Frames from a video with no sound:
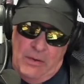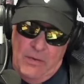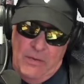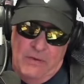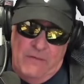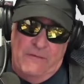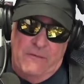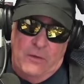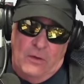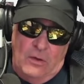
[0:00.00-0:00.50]
in the
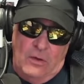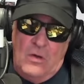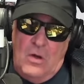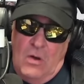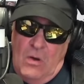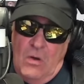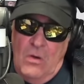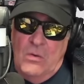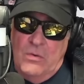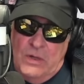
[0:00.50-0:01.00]
full
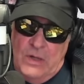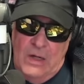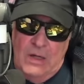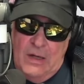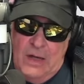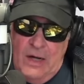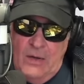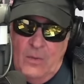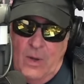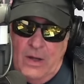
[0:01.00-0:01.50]
cone,
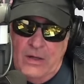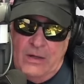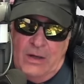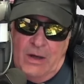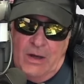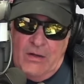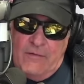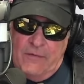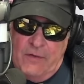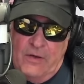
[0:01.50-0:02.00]
I went
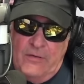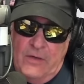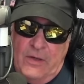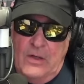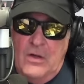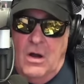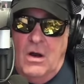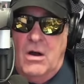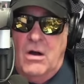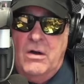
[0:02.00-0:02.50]
off on the
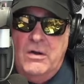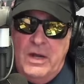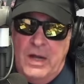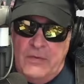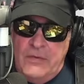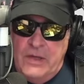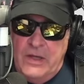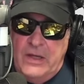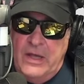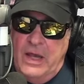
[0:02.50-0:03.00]
guard
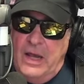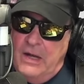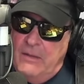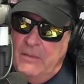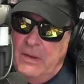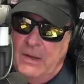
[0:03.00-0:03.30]
at the gate.